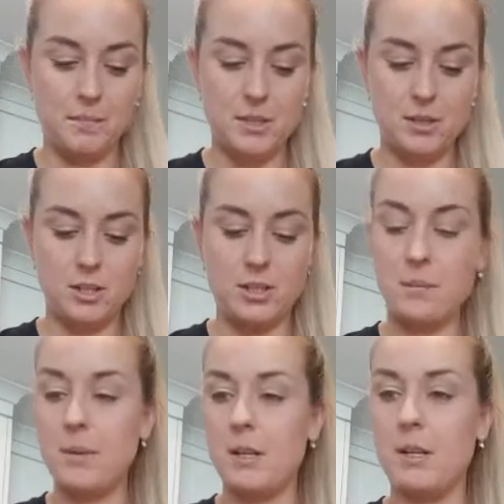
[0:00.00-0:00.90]
So you just
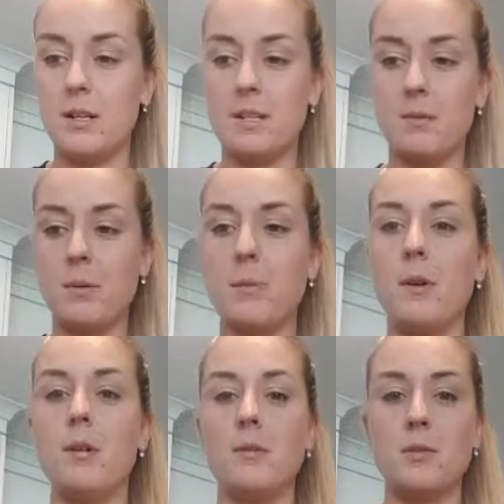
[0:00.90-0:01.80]
dip it in a separate
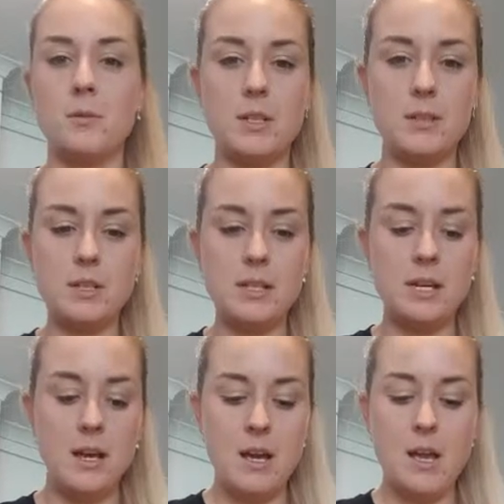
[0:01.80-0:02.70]
bowl of soy sauce,